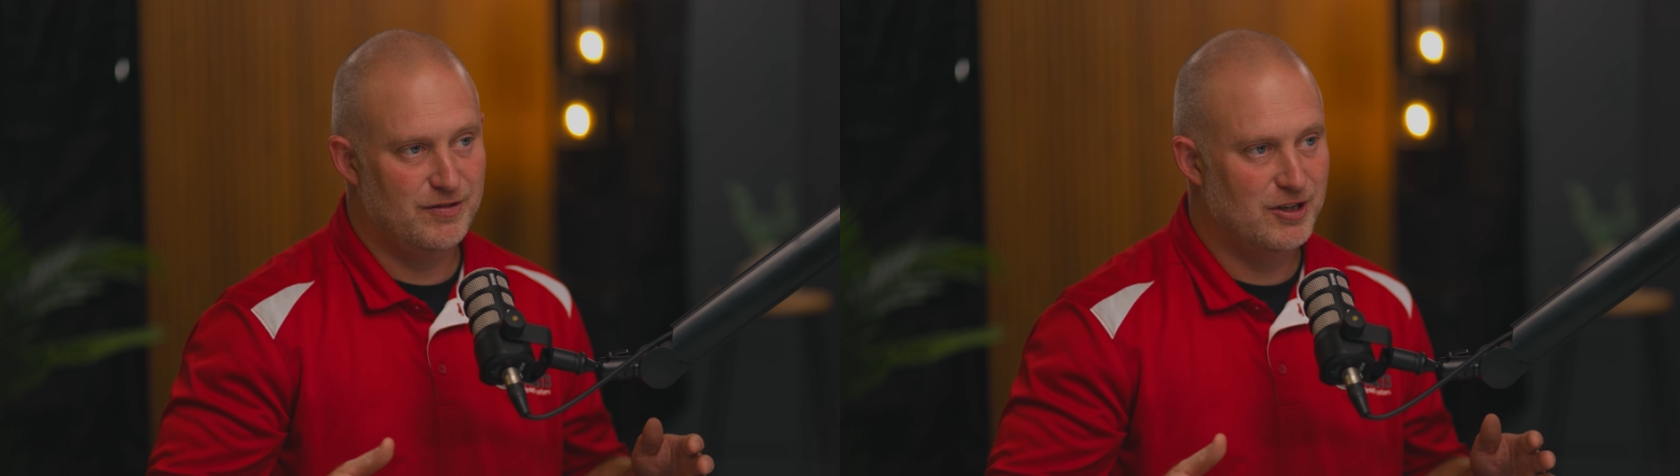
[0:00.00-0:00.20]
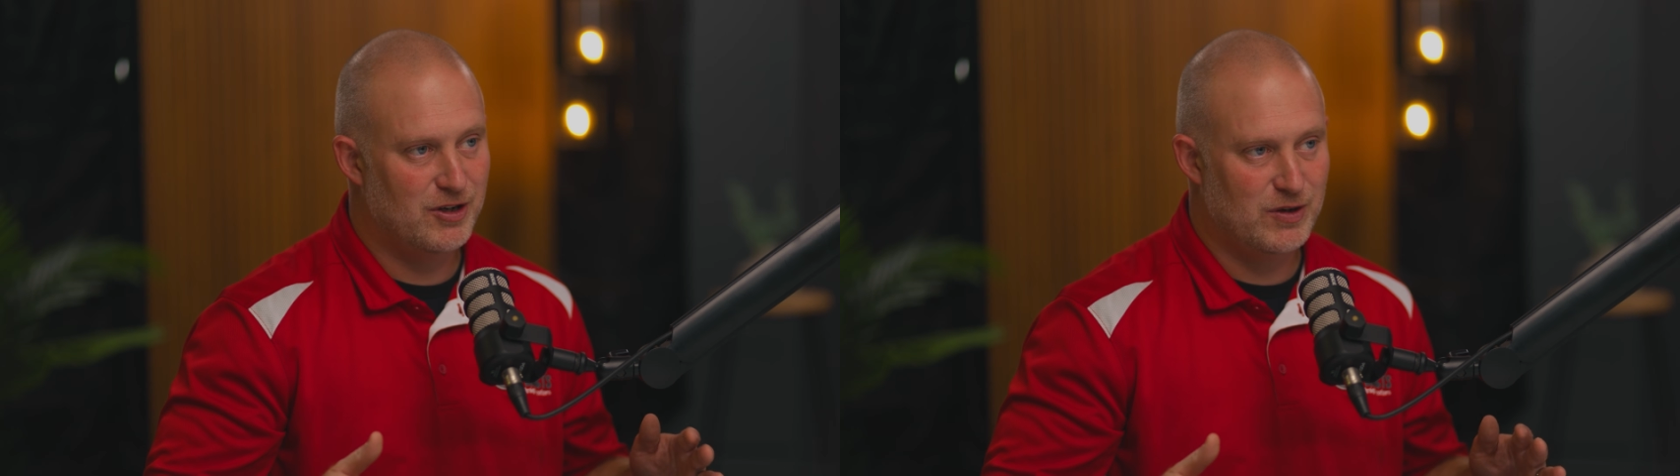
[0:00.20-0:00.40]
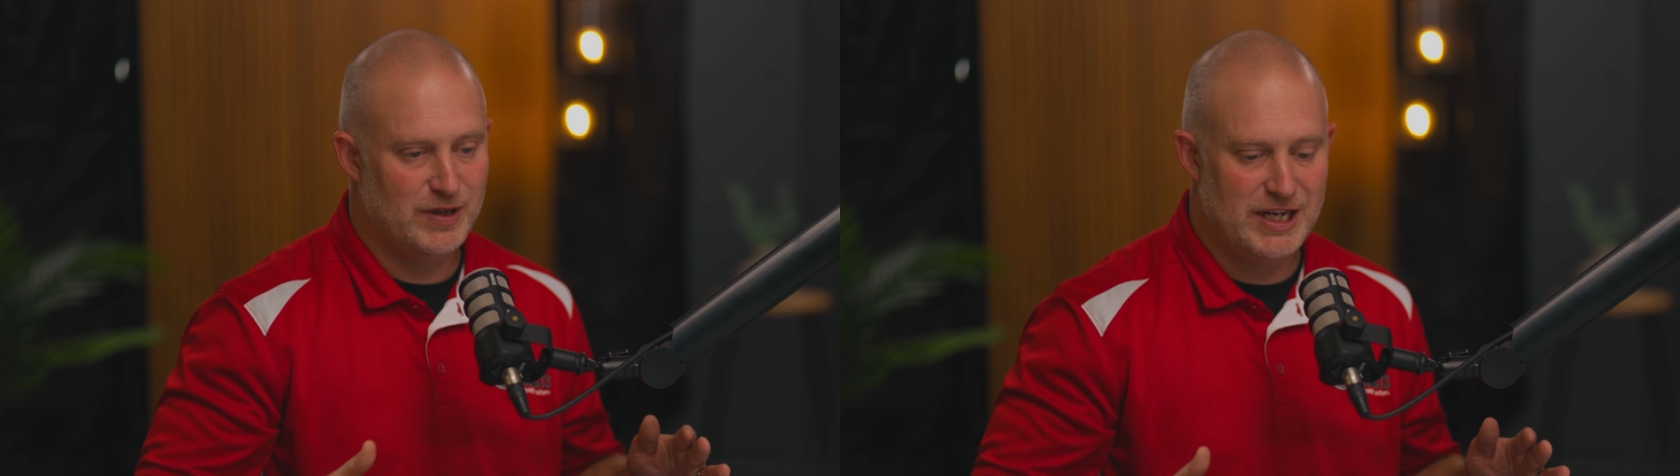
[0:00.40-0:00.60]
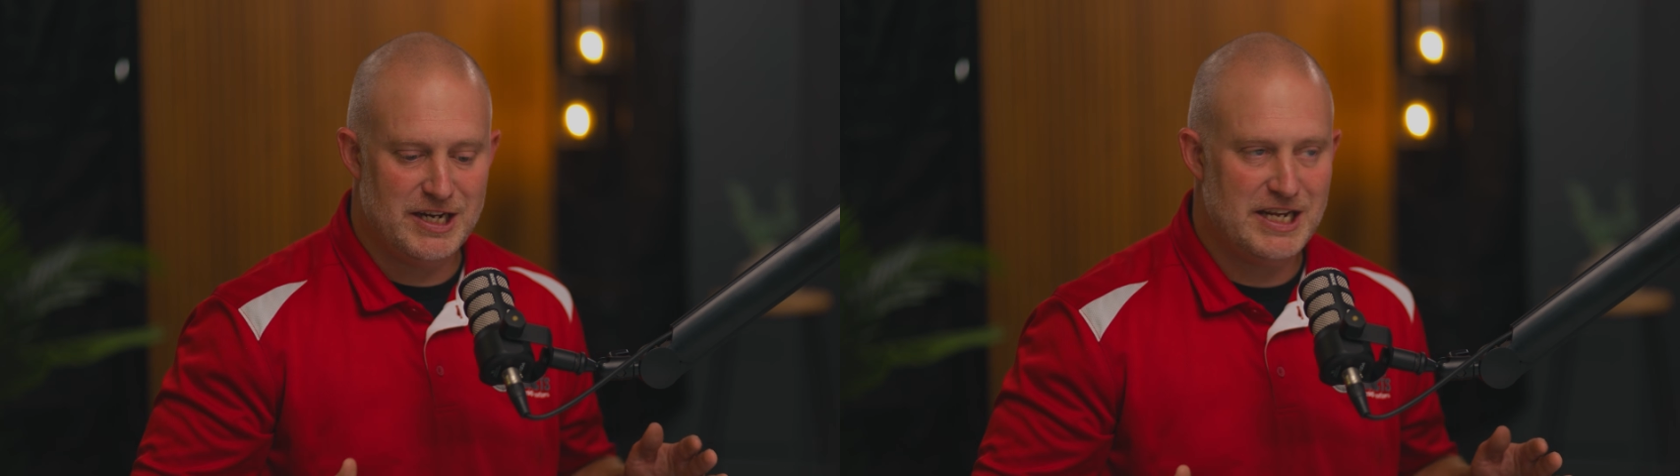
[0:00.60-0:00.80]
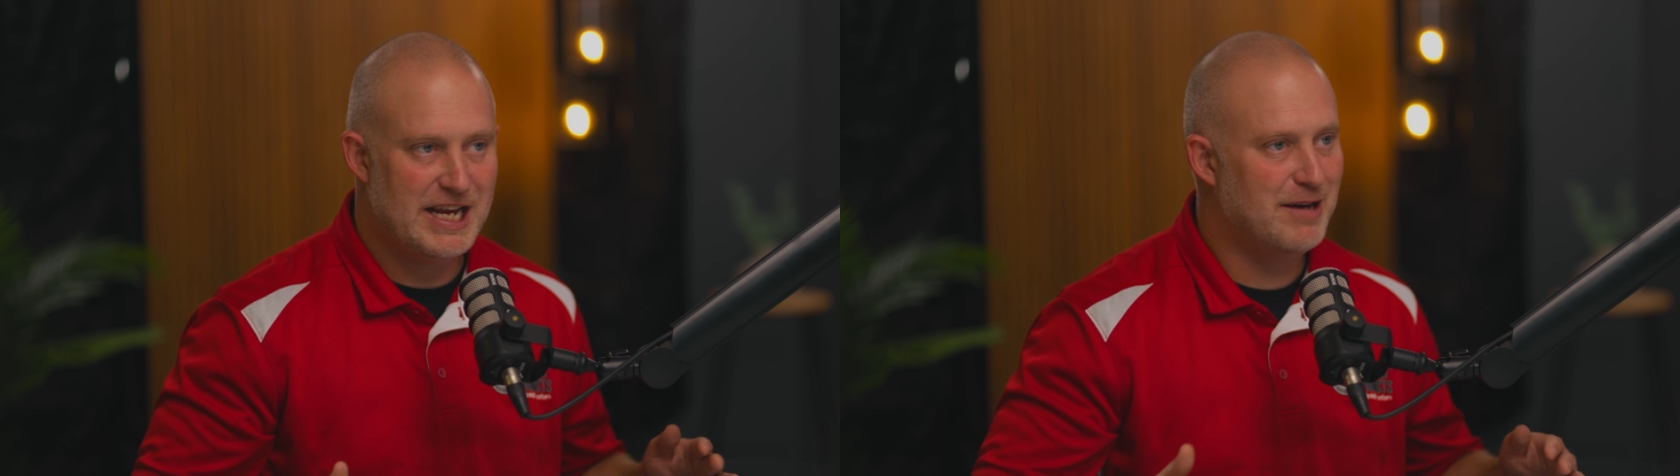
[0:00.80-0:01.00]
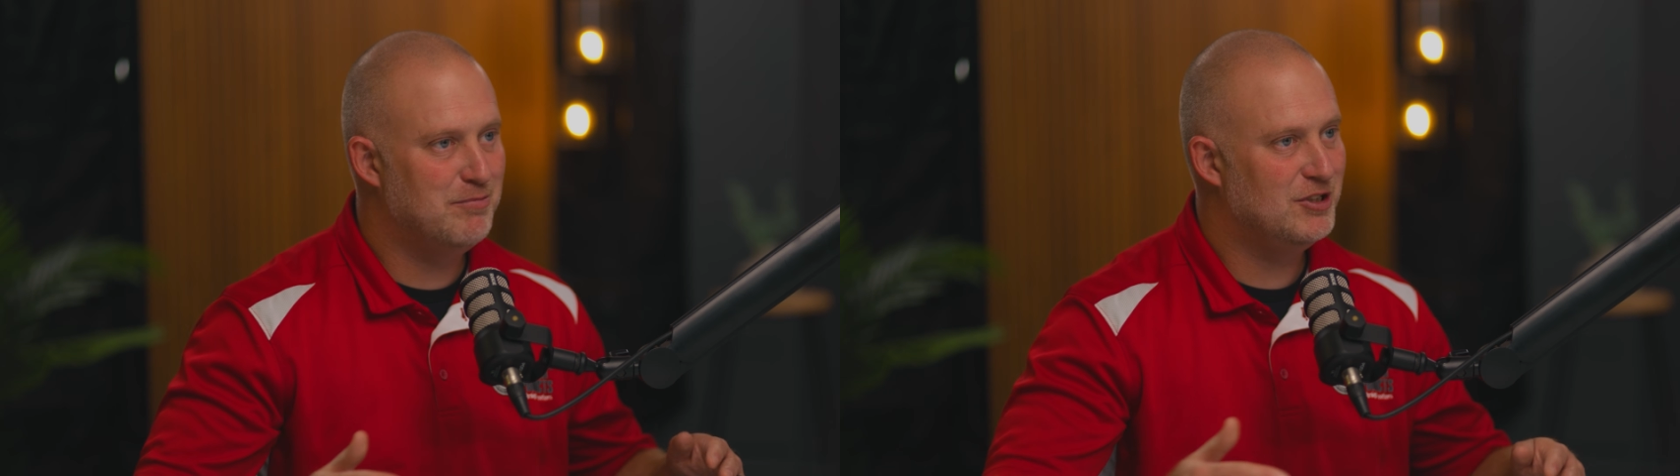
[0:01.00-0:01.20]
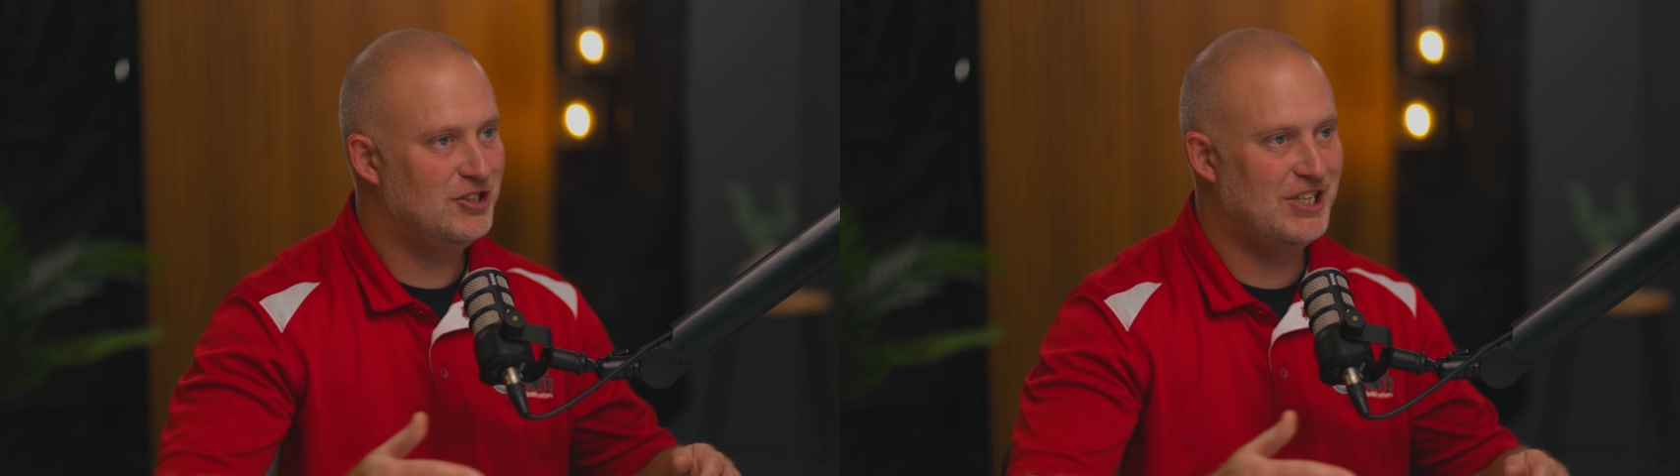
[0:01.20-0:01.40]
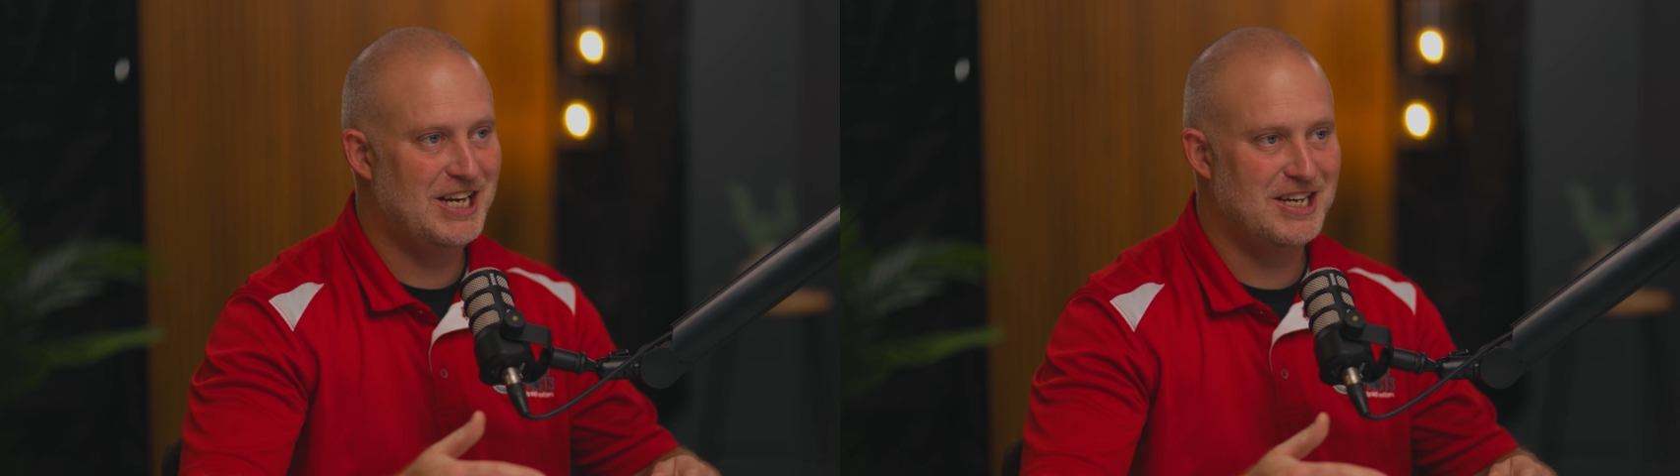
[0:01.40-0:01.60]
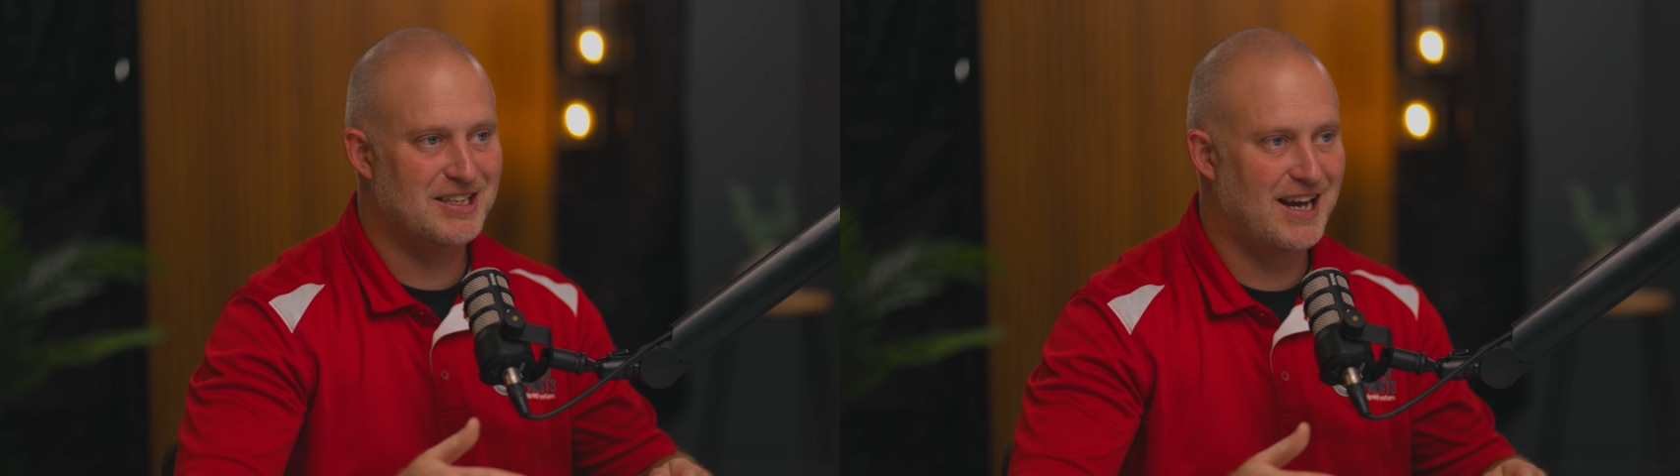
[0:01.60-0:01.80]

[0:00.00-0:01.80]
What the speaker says: EDM machined